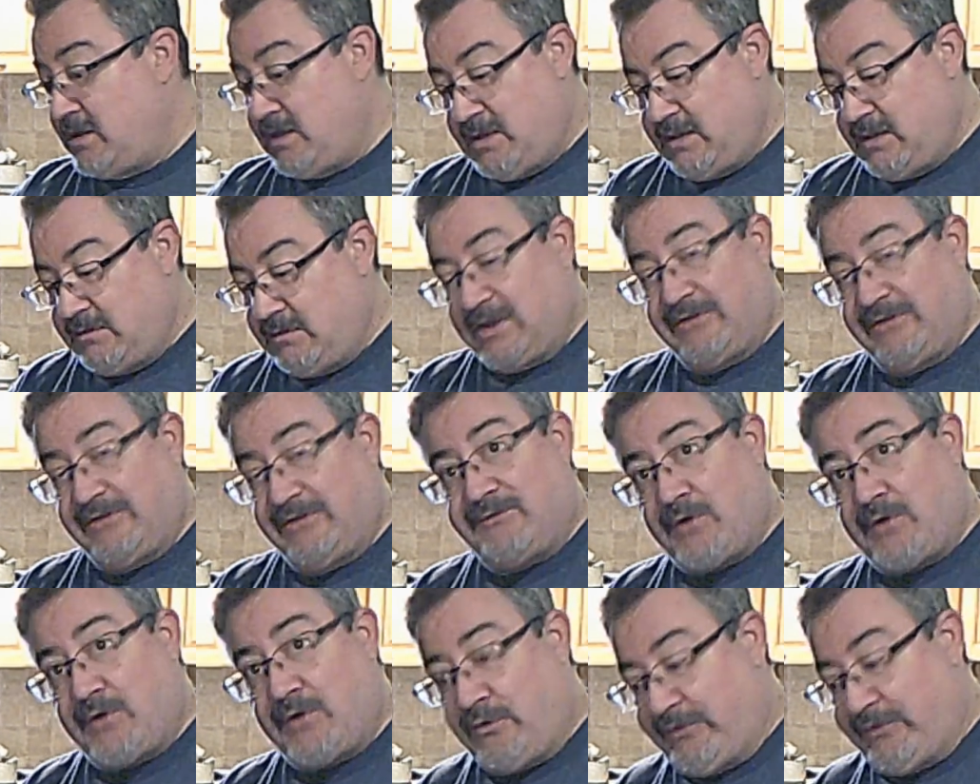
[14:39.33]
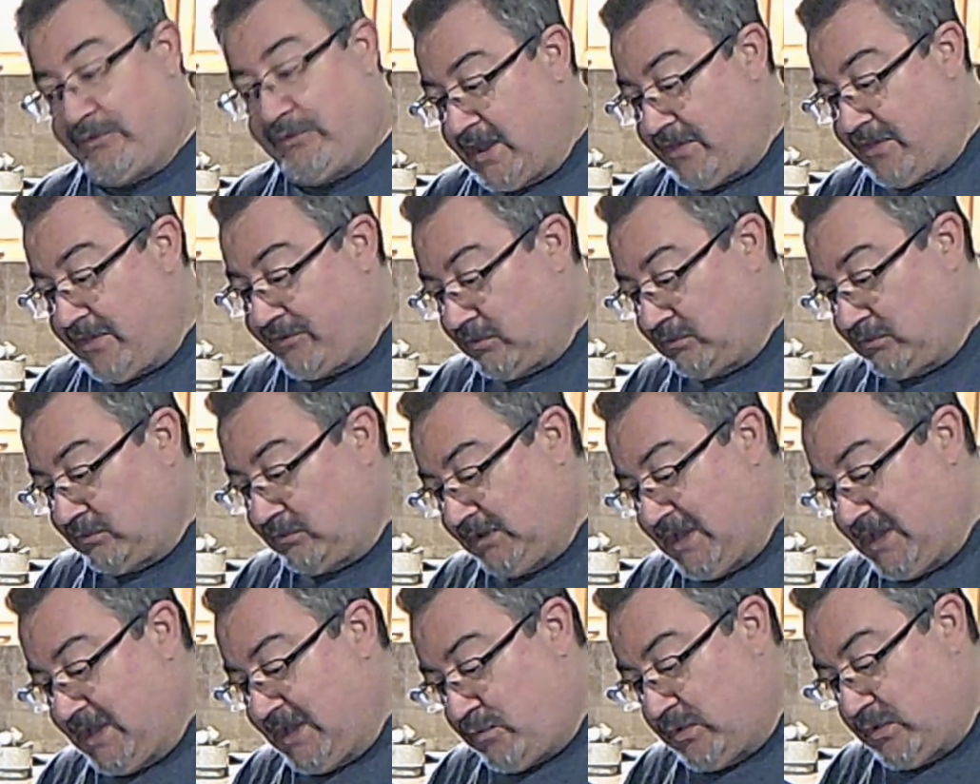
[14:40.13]
because of all the other
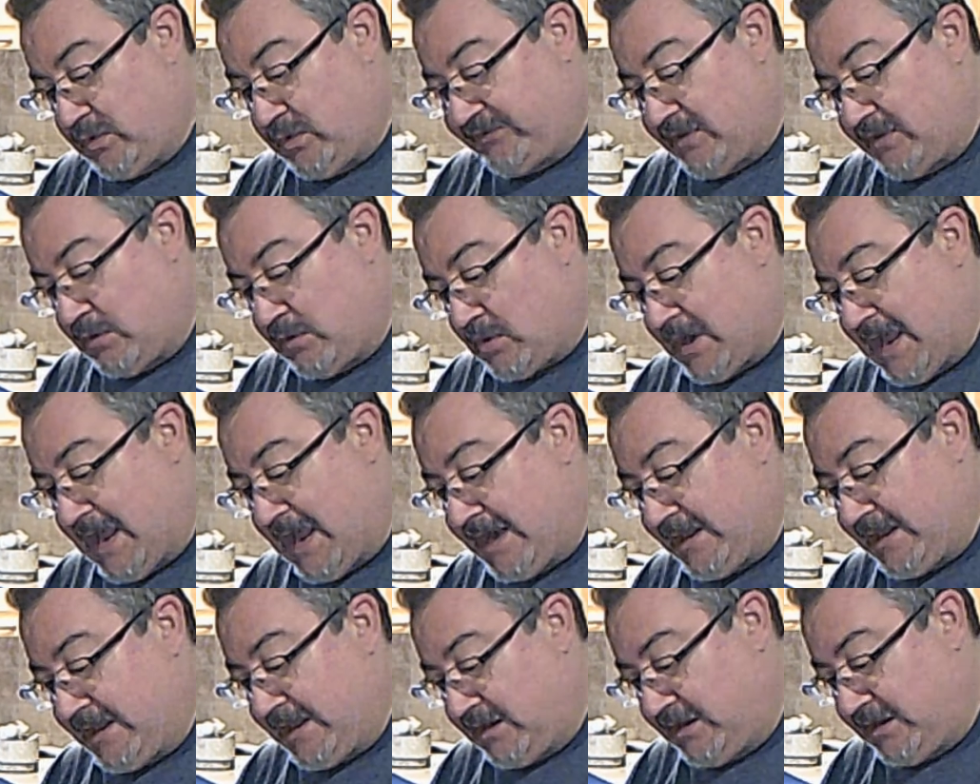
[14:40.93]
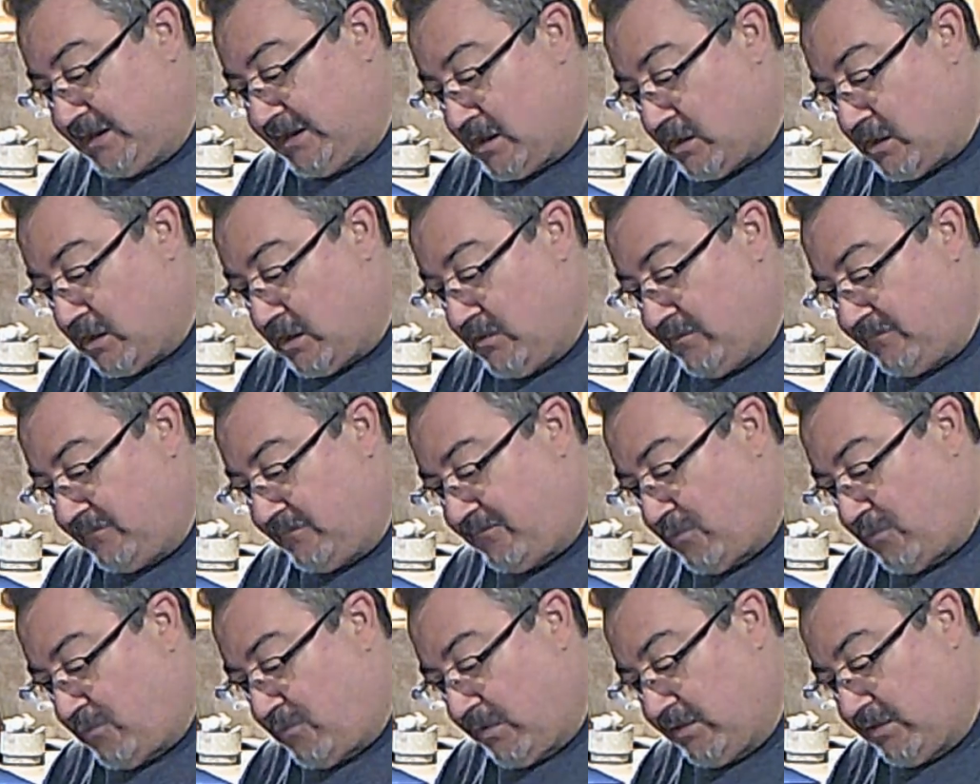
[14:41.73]
liquids that we're adding in here
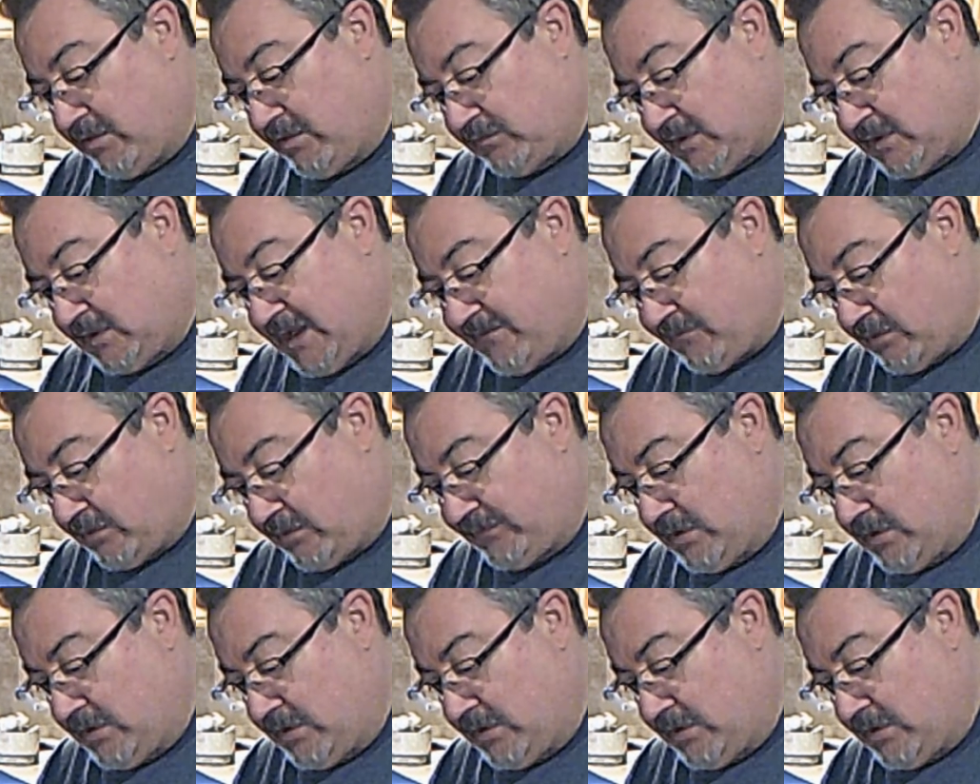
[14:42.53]
for the flavors.